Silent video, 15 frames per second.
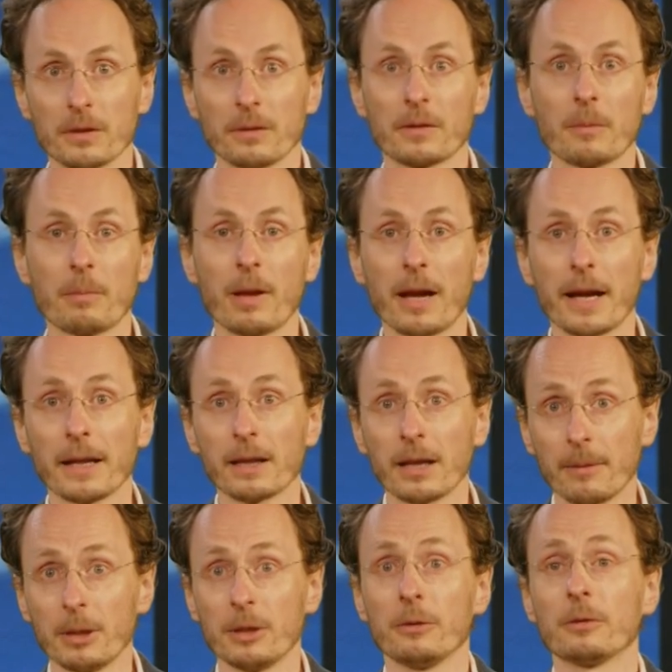of supplying
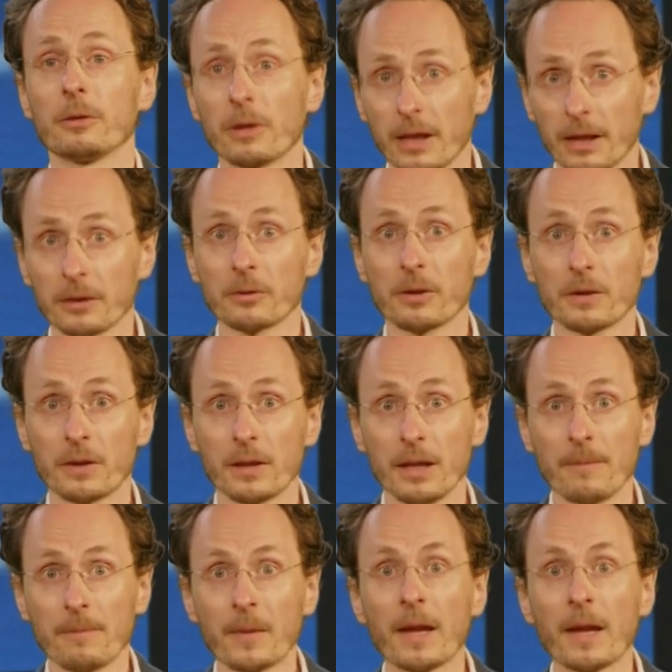climate-neutral electricity